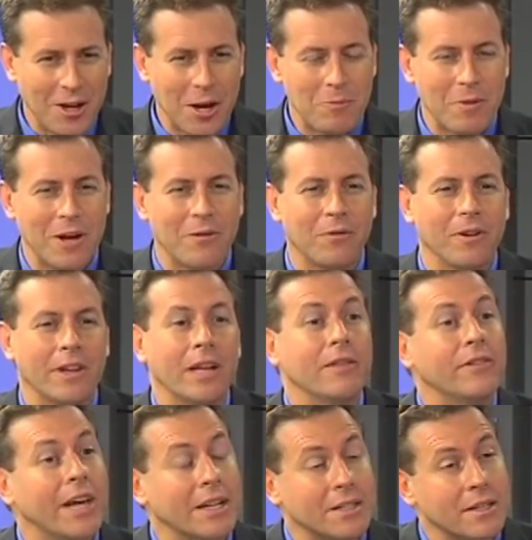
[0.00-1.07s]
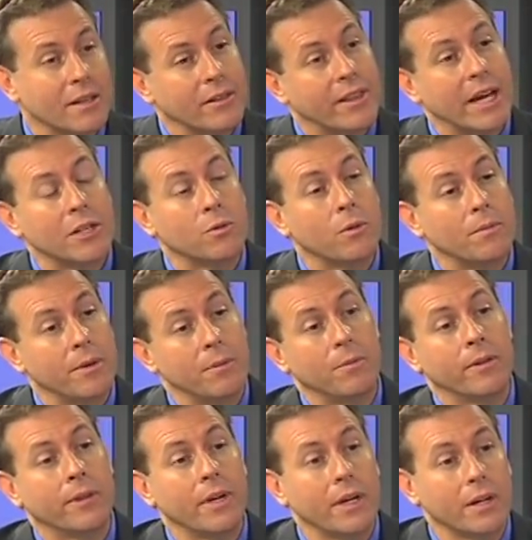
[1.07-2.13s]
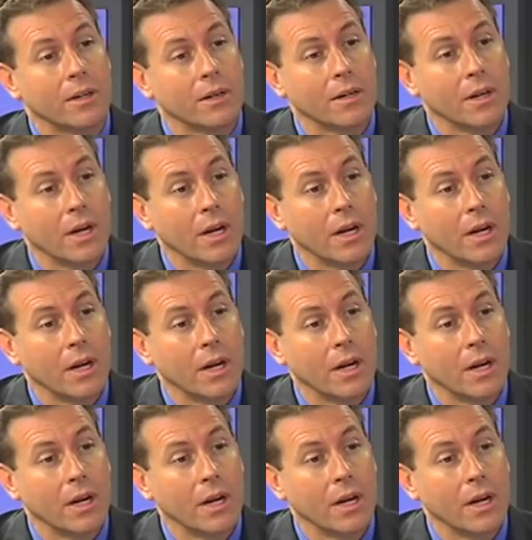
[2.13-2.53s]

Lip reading: not painful. That's what people think.